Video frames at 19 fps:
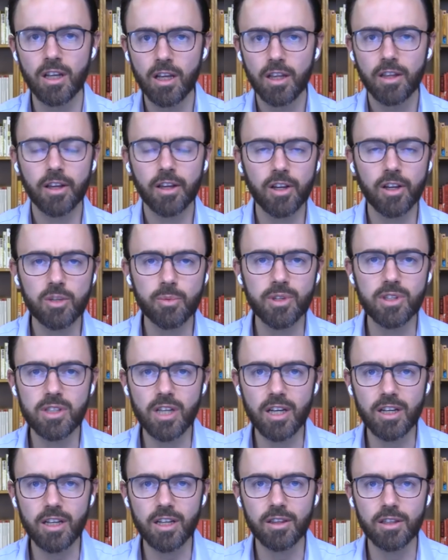they're going to be
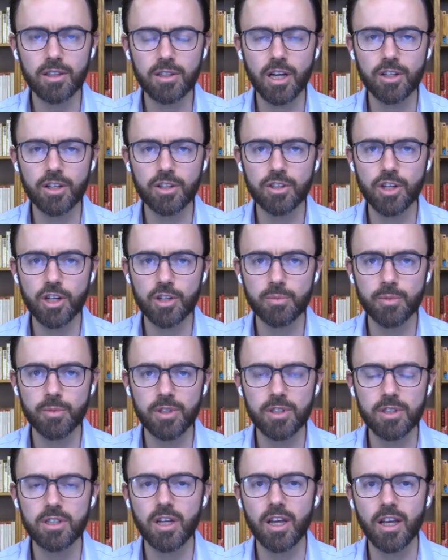studying the
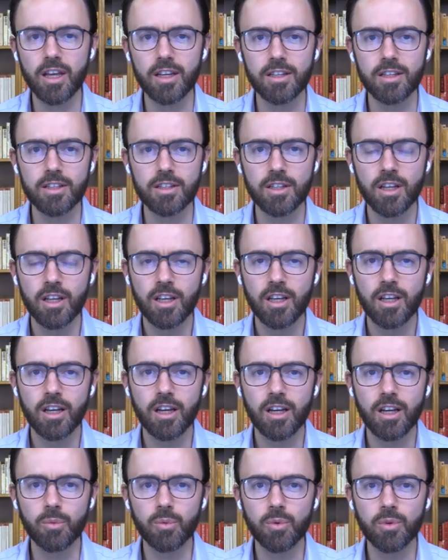judgment and
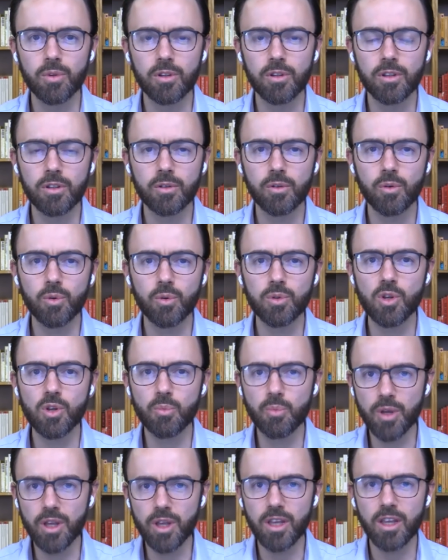will also
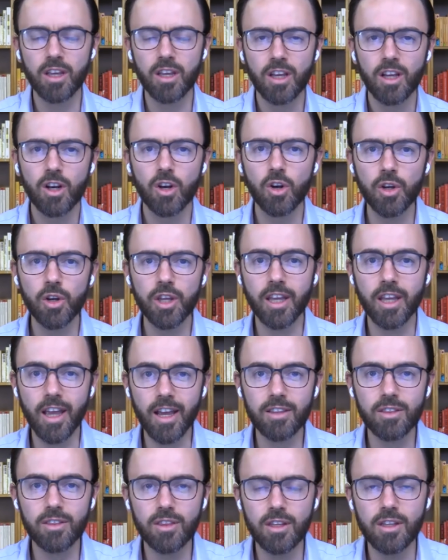be looking
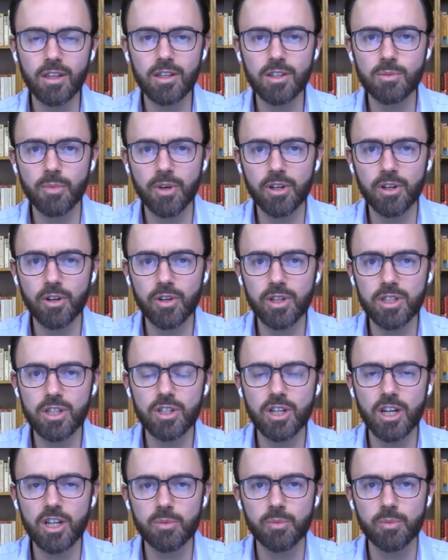at these minority
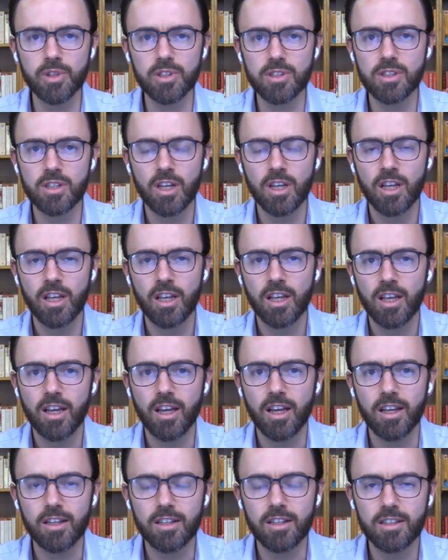judgments
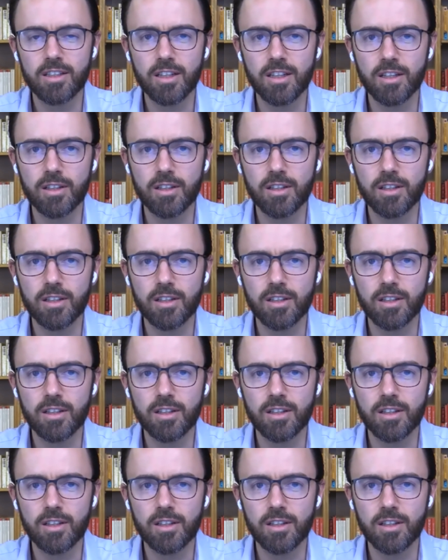and